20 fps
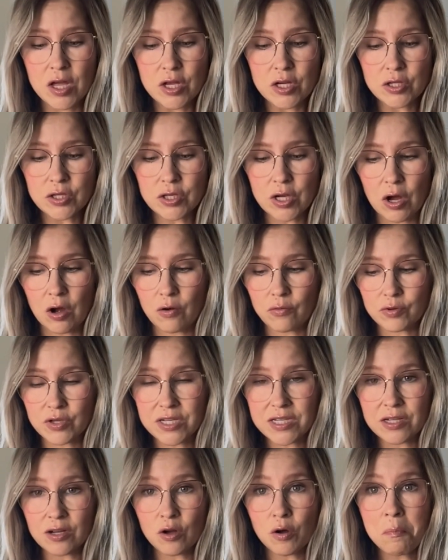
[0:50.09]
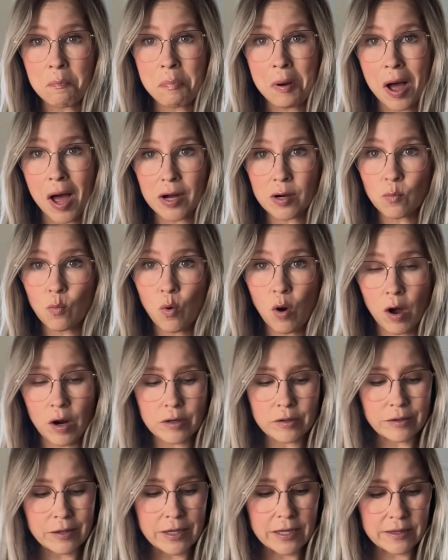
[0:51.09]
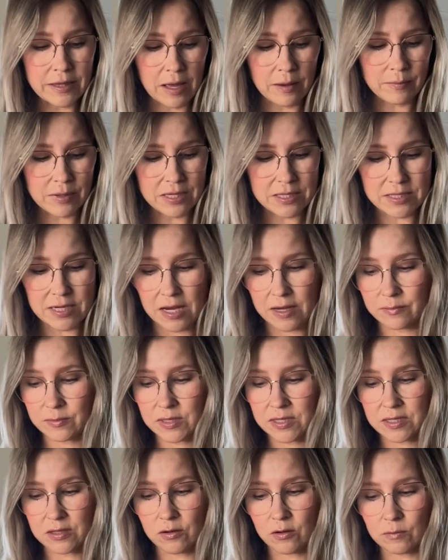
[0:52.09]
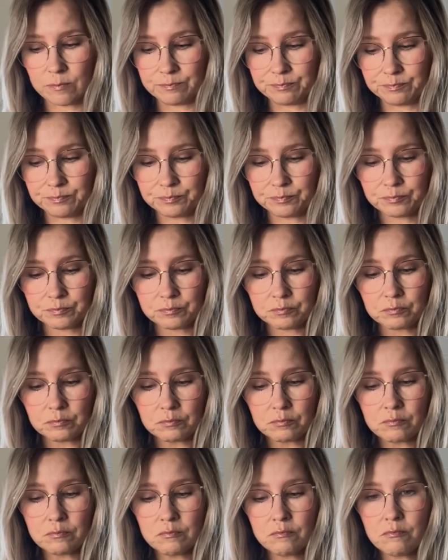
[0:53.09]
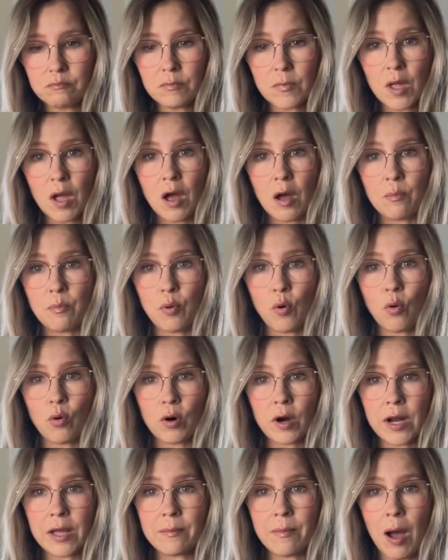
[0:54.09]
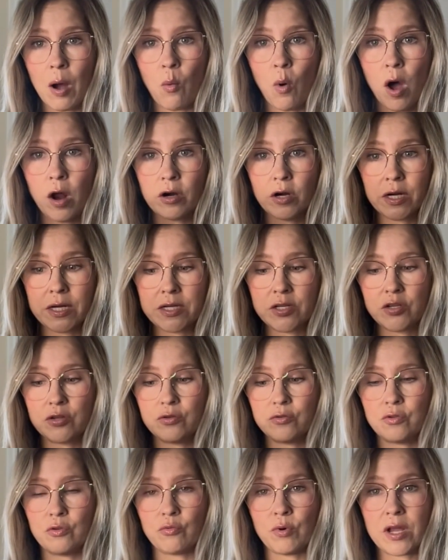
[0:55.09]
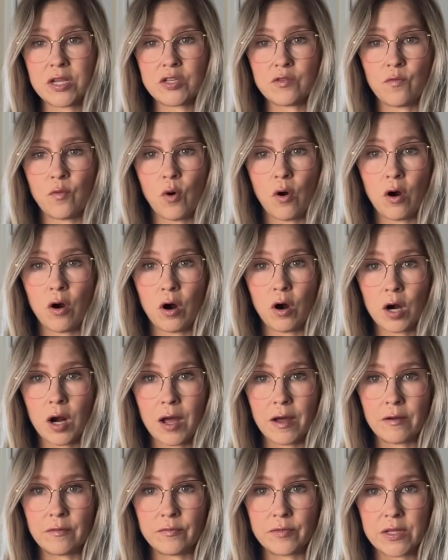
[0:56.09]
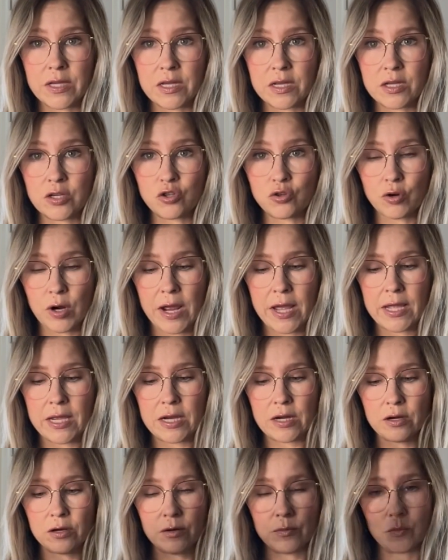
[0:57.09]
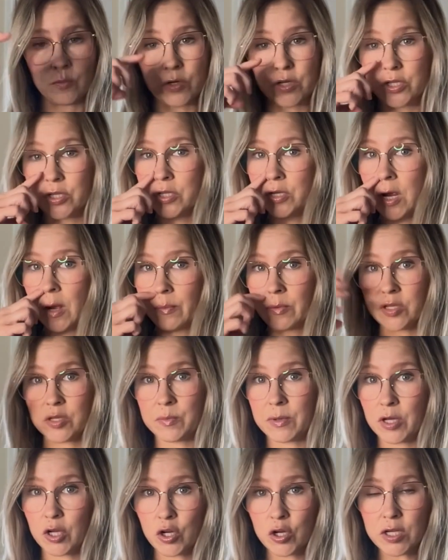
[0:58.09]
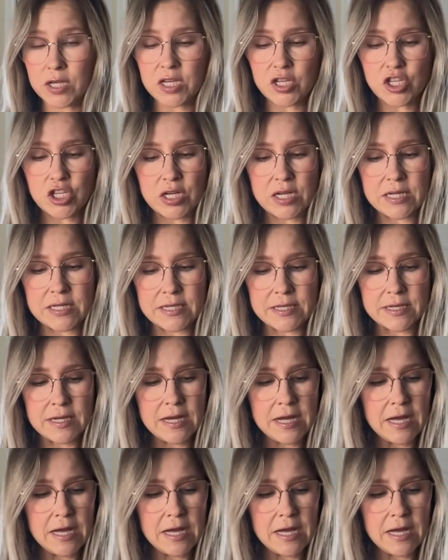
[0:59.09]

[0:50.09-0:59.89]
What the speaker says: So still bottom watering, that means I'm still pouring my water into the reservoir of the tray here, which happens to be a cookie sheet,